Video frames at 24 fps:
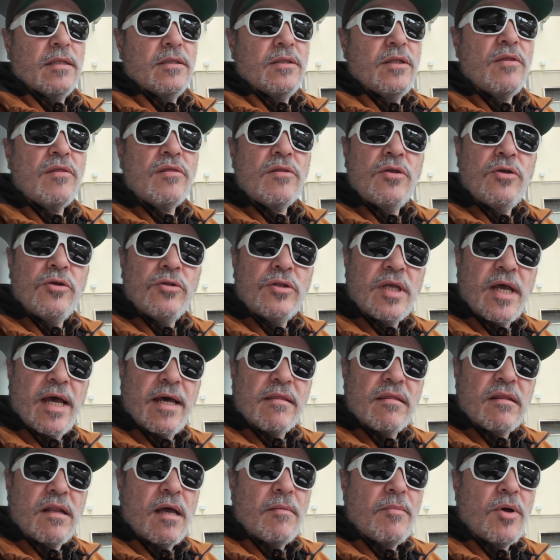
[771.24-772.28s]
these two
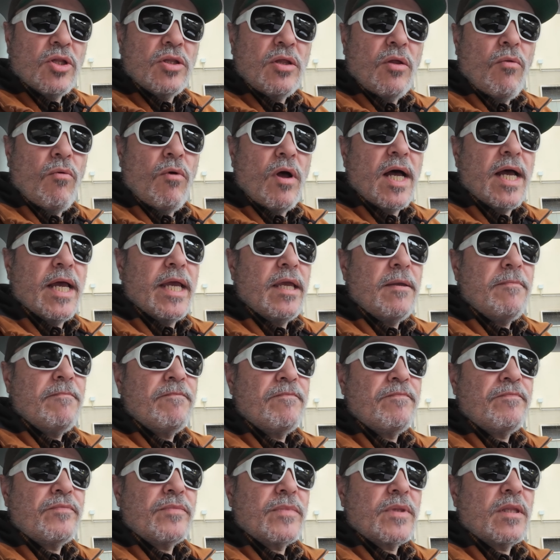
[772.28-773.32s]
Tesla Model Y
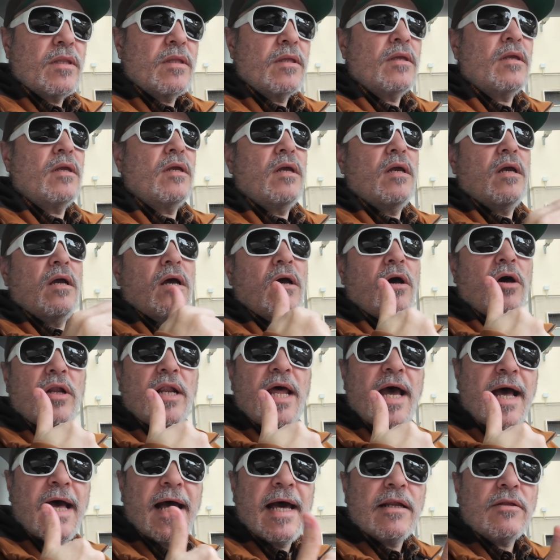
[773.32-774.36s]
on
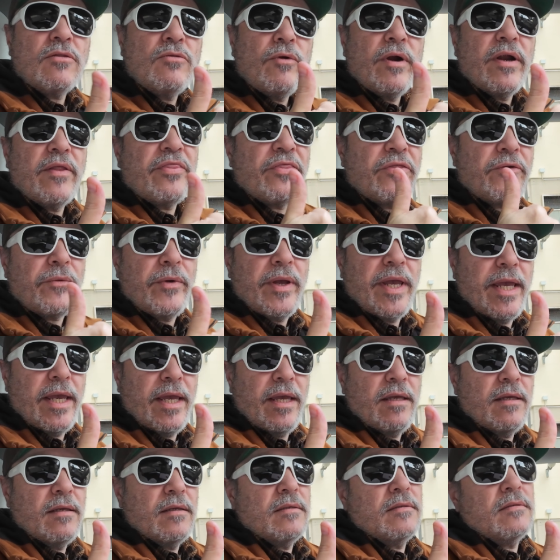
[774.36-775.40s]
hardware
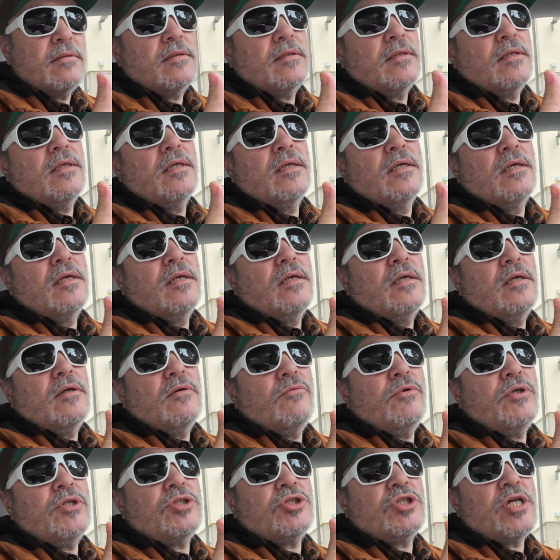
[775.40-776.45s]
3,
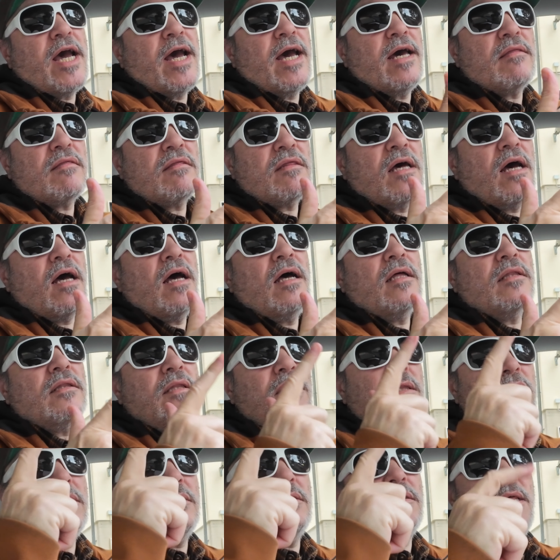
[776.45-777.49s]
which has
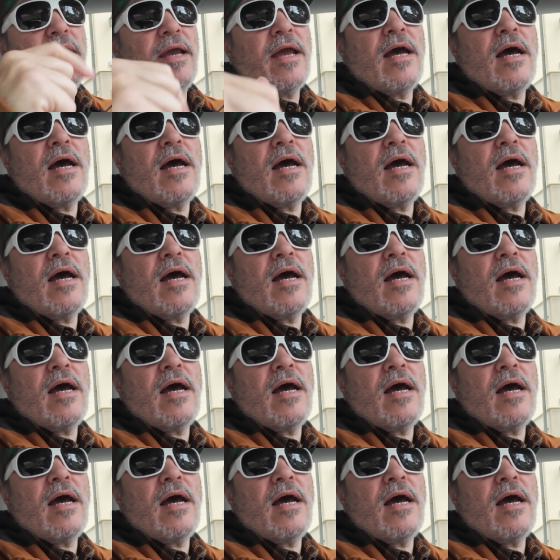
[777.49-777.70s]
the